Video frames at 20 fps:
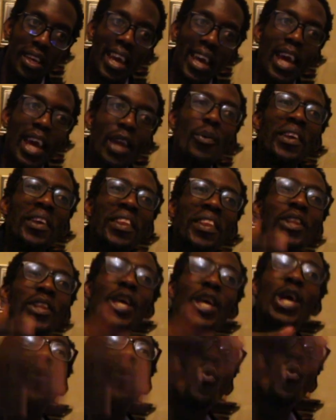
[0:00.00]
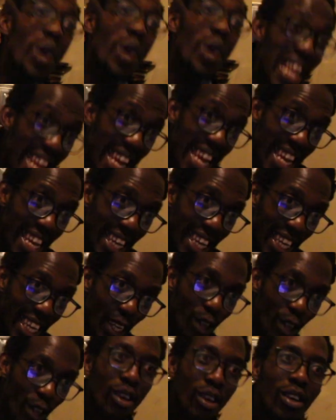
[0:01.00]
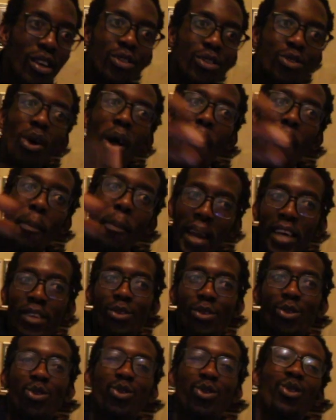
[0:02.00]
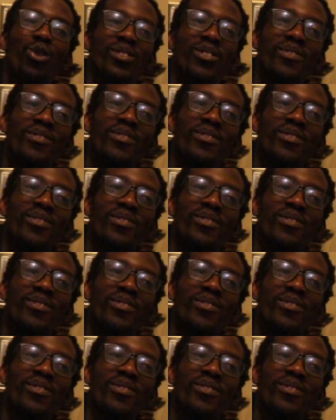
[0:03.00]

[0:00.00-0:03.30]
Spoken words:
and whether they're willing to apply those laws.